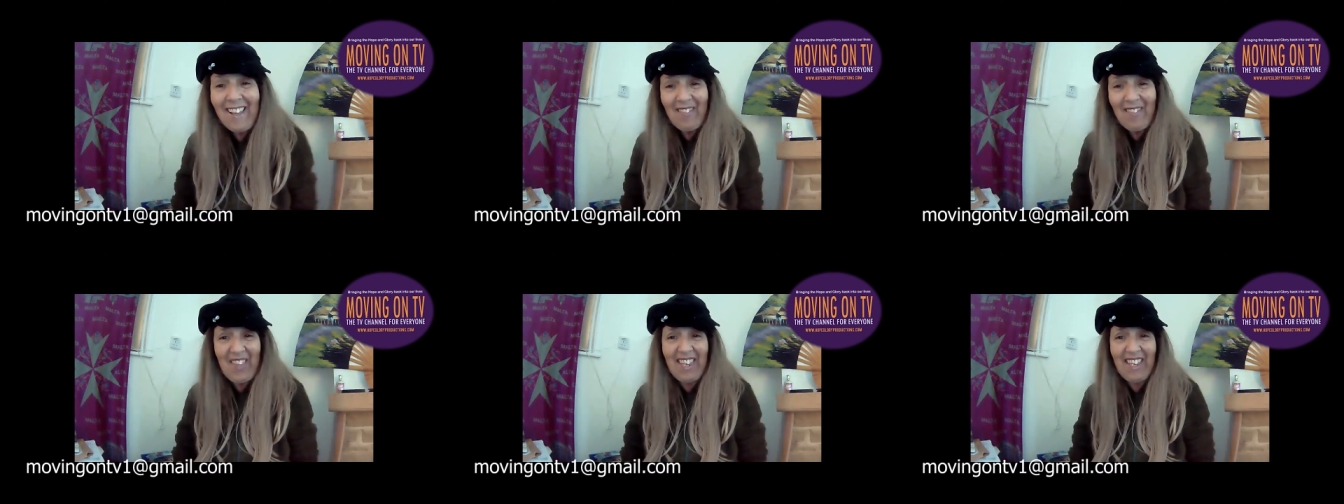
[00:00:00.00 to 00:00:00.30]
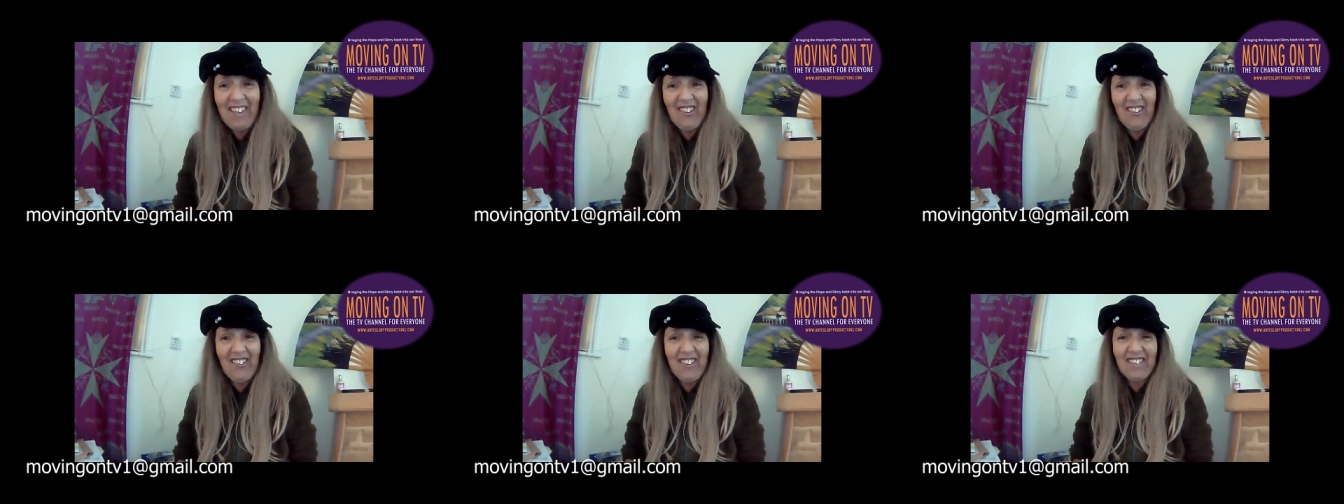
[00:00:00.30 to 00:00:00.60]
The
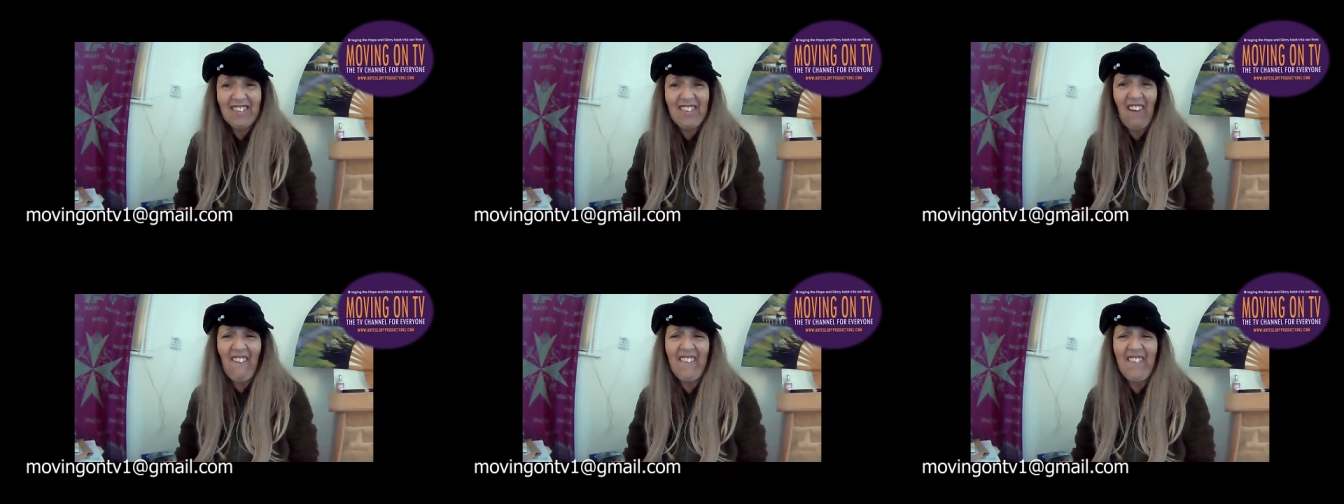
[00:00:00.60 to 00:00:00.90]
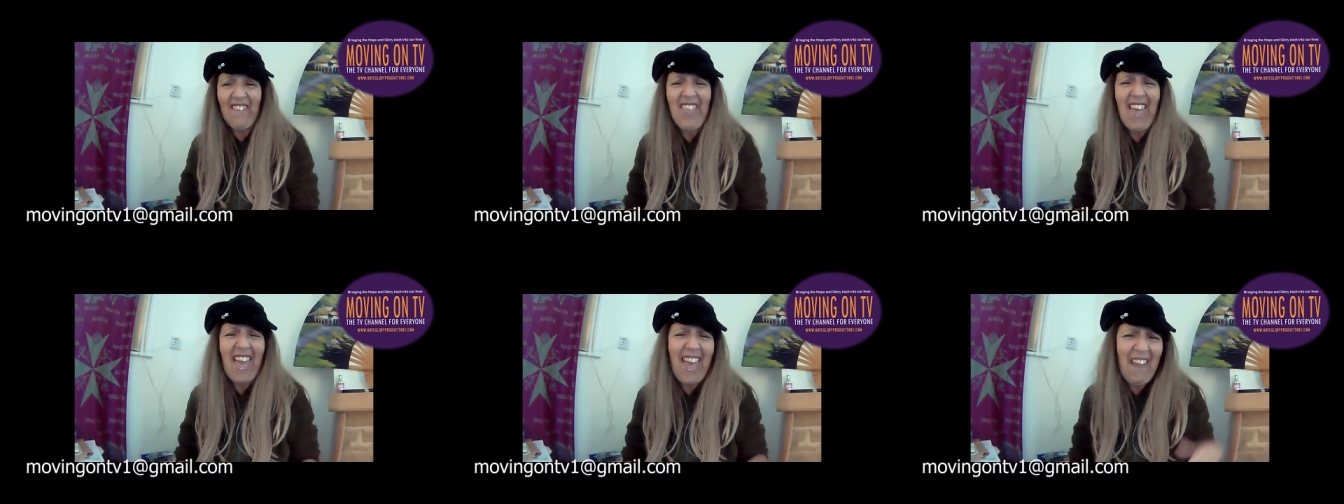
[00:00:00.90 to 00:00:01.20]
ego's
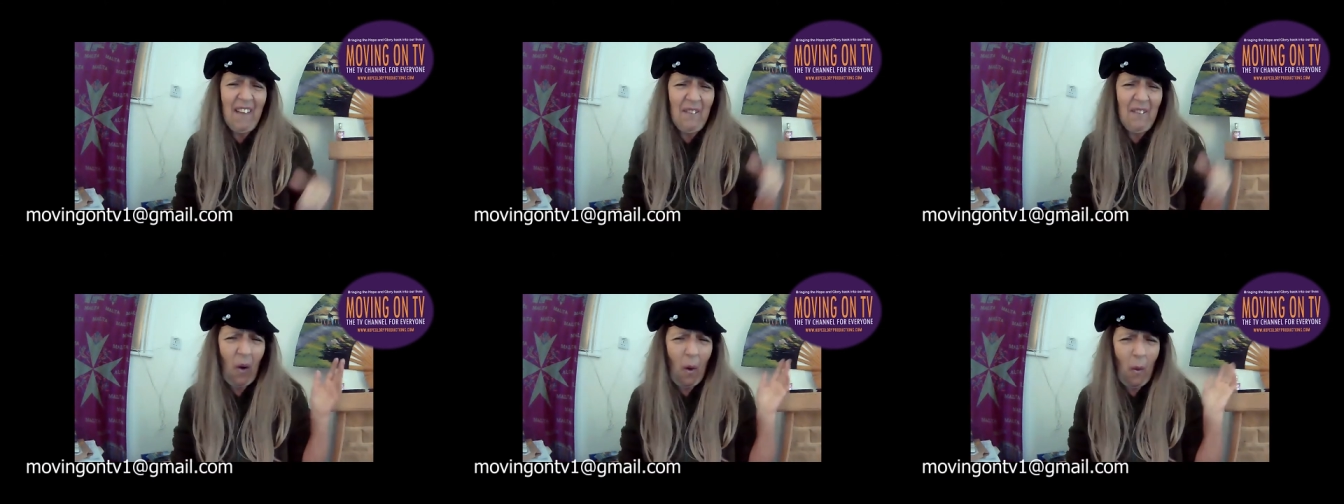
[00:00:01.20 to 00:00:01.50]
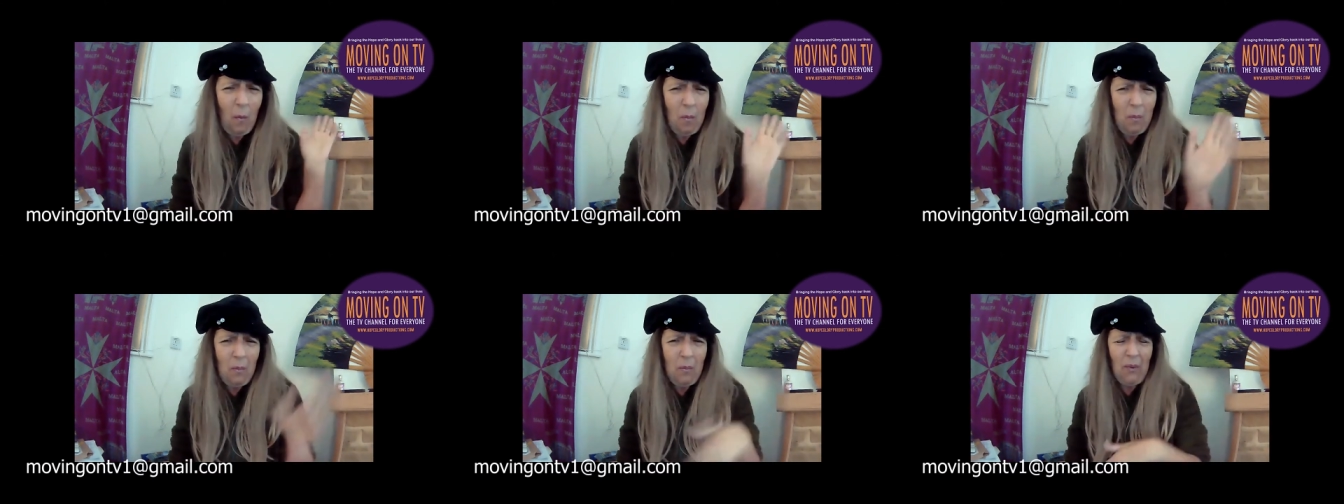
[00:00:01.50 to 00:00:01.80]
going, they
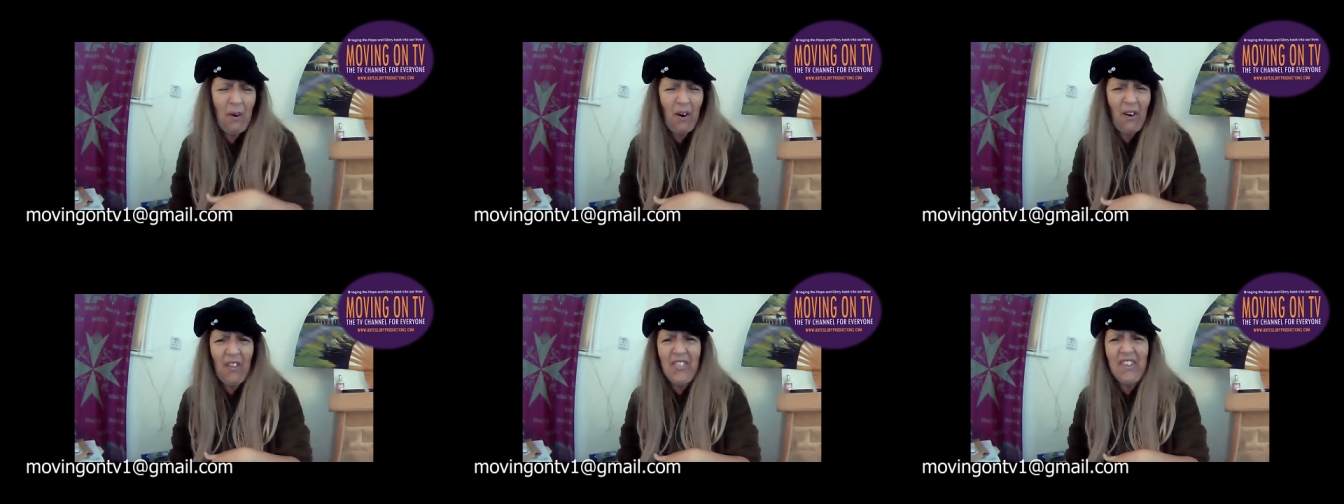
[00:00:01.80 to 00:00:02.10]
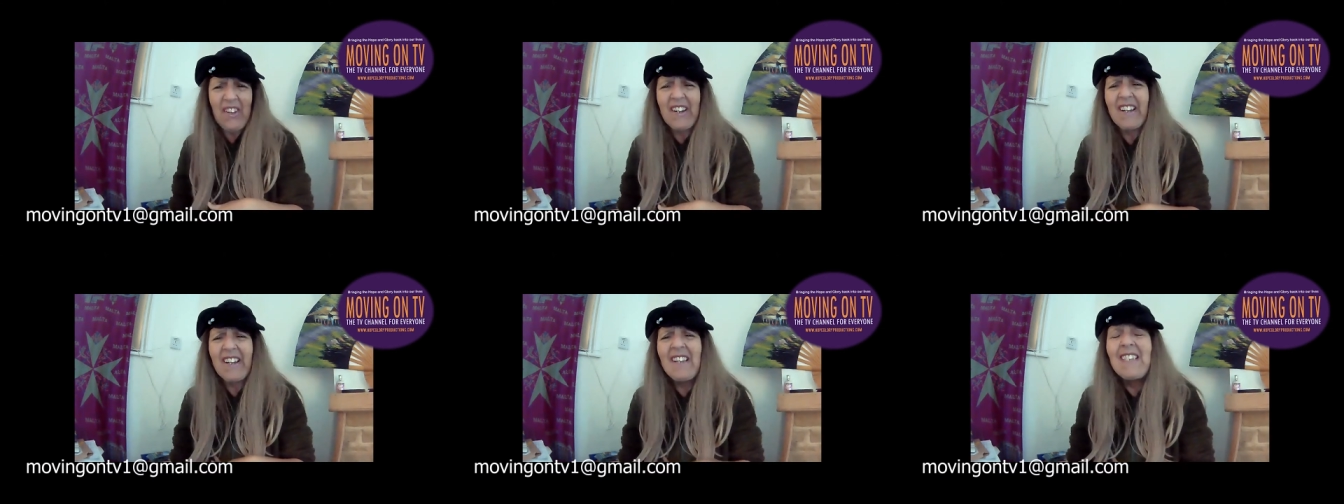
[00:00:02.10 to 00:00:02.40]
won't
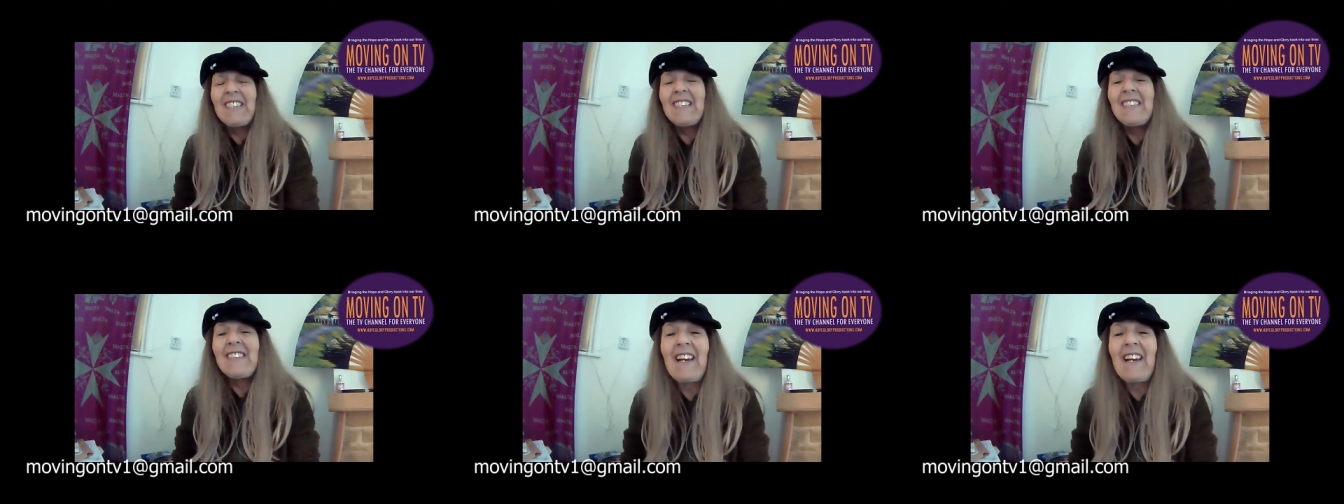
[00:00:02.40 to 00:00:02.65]
bother.